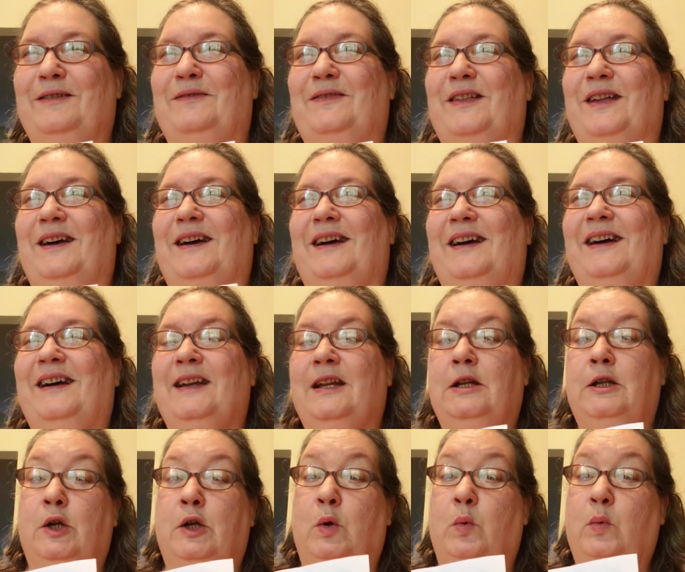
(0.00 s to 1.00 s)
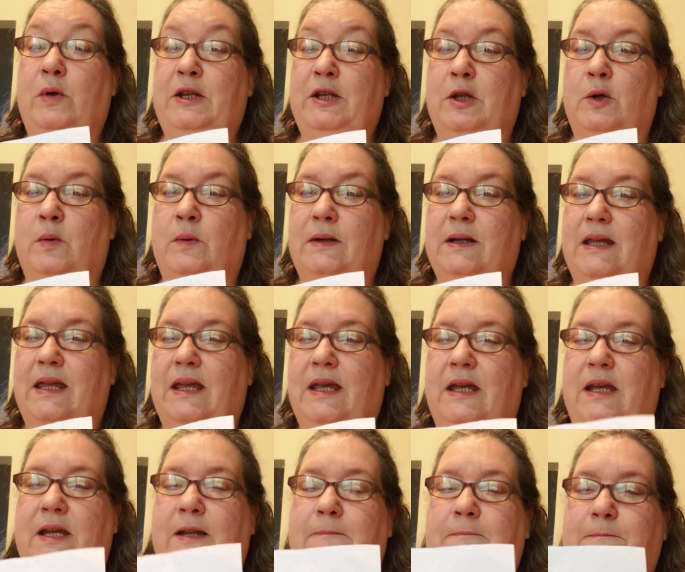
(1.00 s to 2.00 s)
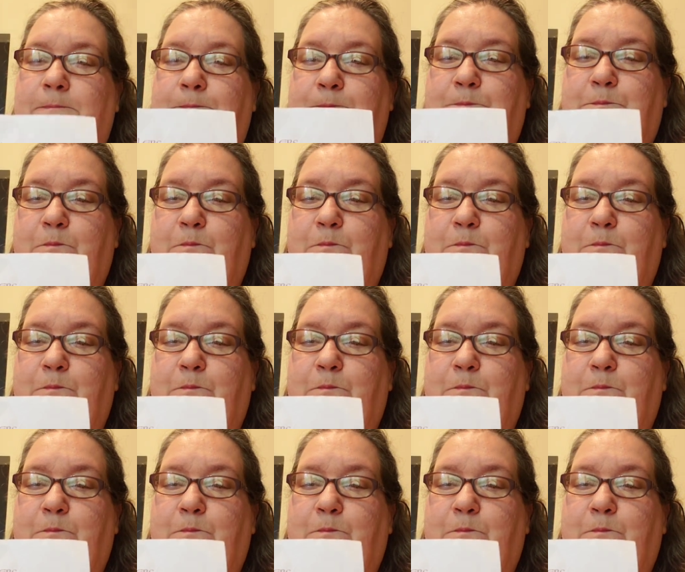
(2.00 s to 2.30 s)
of the window again.